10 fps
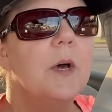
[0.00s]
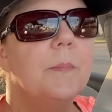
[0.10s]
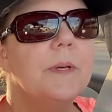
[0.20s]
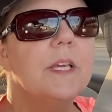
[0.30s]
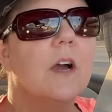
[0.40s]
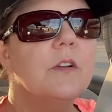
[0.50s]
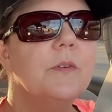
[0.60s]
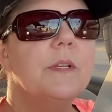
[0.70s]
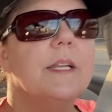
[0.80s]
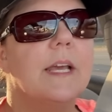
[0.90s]
But y'all do
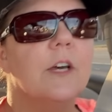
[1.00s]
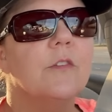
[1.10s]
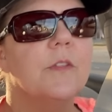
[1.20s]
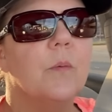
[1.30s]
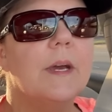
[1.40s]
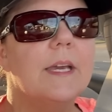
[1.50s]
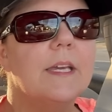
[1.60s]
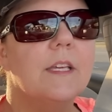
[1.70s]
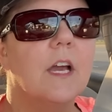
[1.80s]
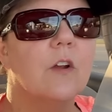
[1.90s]
it in a healthy
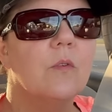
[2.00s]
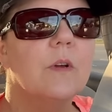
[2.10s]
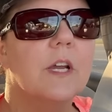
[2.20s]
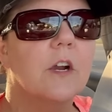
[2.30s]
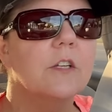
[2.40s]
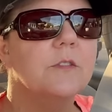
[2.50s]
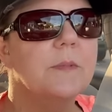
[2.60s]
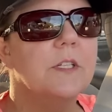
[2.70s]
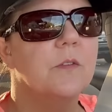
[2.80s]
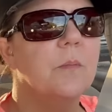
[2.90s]
way. Y'all don't encourage
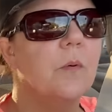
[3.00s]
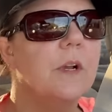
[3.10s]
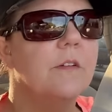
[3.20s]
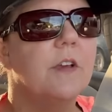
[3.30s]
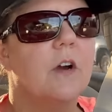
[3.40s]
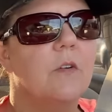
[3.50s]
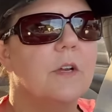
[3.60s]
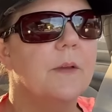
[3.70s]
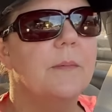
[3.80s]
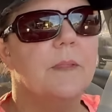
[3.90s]
me to the point of y'all
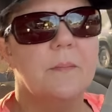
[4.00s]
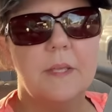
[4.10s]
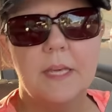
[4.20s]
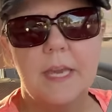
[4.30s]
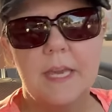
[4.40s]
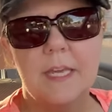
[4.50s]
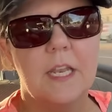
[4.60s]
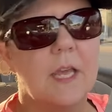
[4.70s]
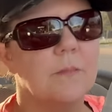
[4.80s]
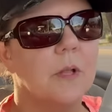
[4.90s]
give me the big head,
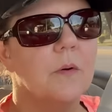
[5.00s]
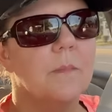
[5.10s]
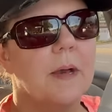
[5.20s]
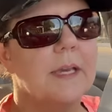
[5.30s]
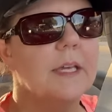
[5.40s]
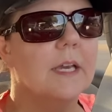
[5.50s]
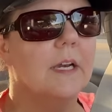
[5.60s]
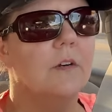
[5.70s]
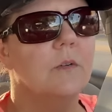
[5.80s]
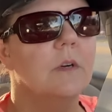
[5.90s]
like blow up my
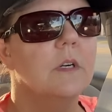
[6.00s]
ego,